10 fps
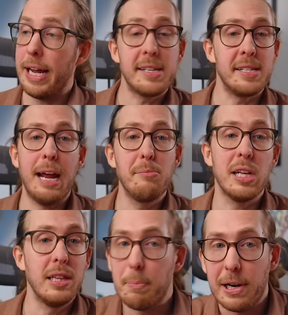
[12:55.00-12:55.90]
it's named the
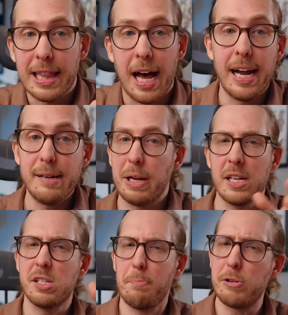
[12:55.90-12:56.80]
Liberty Line
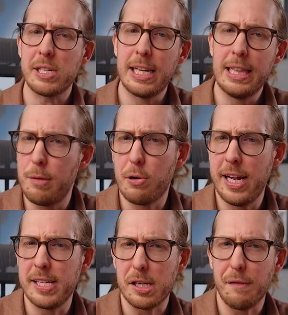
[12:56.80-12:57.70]
because supposedly Liberty
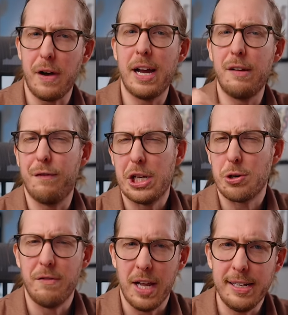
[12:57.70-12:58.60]
is a defining feature
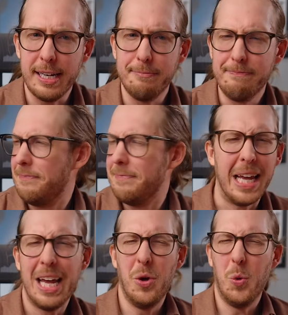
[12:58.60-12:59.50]
of London.
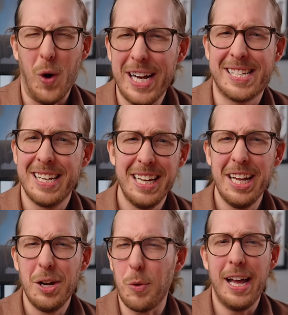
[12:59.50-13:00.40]
What?
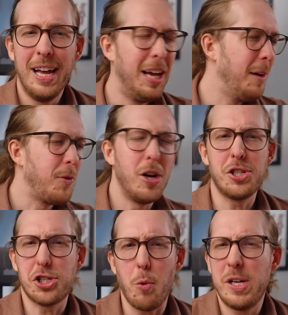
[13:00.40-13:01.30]
What?
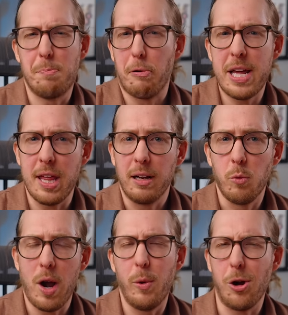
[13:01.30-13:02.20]
So is breathing.
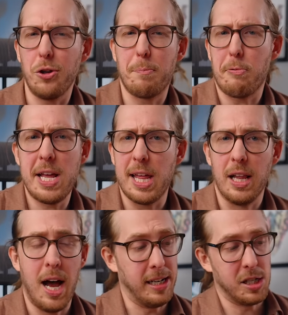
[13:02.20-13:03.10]
Why don't we call it the breathing
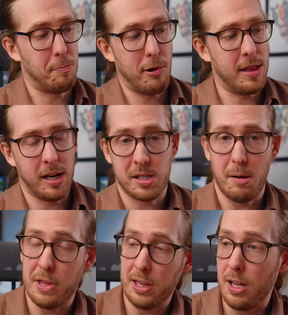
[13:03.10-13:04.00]
line? Because breathing is
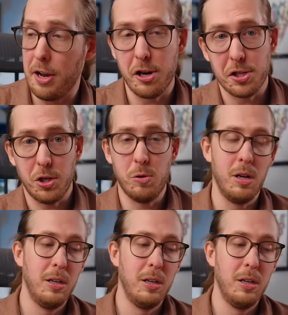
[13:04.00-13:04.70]
something that Londoners do.